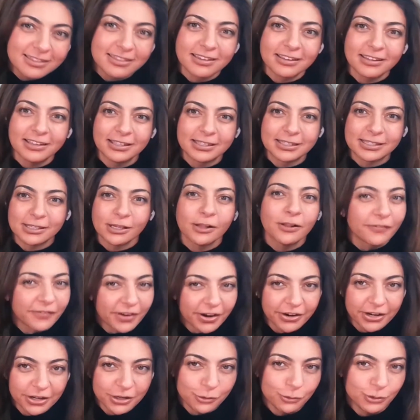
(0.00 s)
that it's still
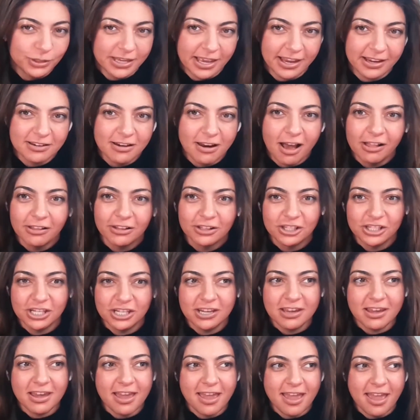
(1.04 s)
very new
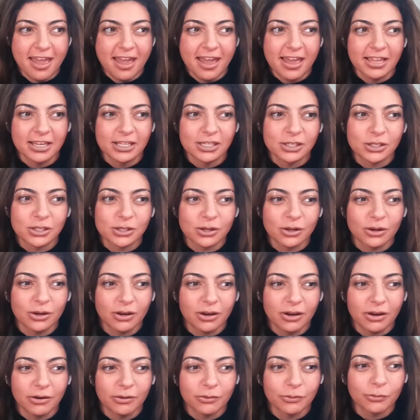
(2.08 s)
technology, and
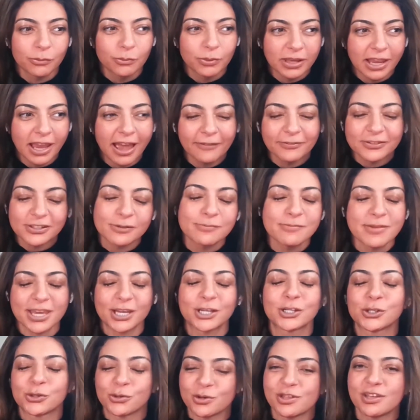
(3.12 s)
we have to
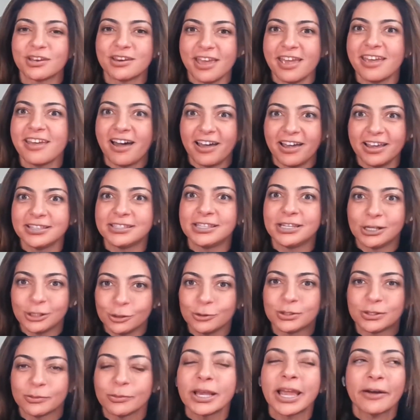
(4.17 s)
make sure that AI is
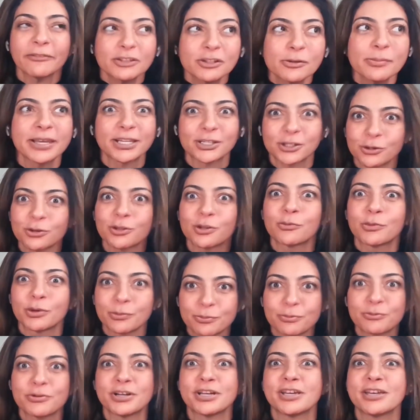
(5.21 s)
inclusive. We have to make sure that we're
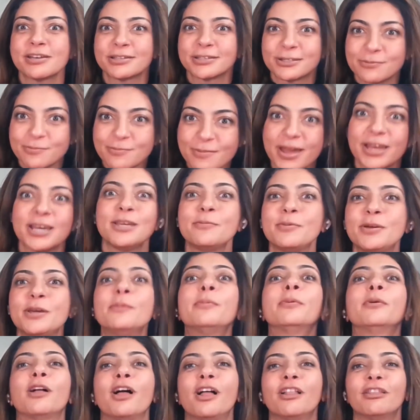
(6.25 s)
bringing as many
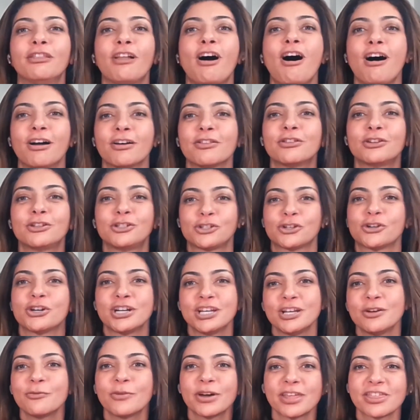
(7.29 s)
people along the
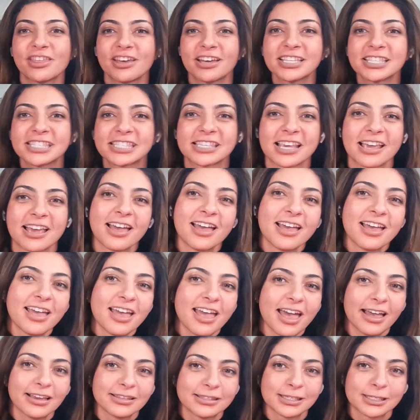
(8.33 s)
journey with us
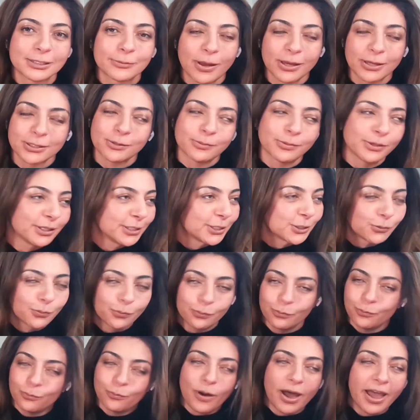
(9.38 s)
as is possible. It's
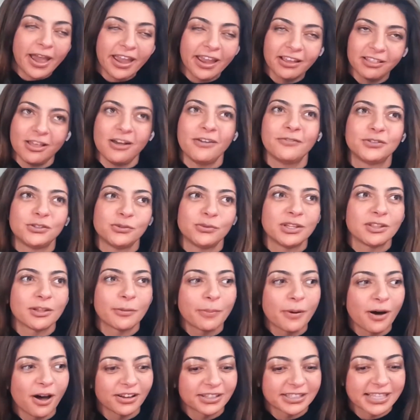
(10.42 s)
why I love doing the
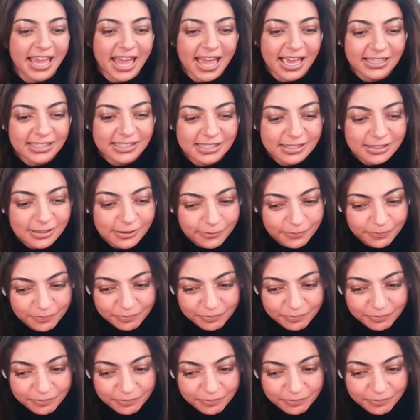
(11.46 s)
podcast.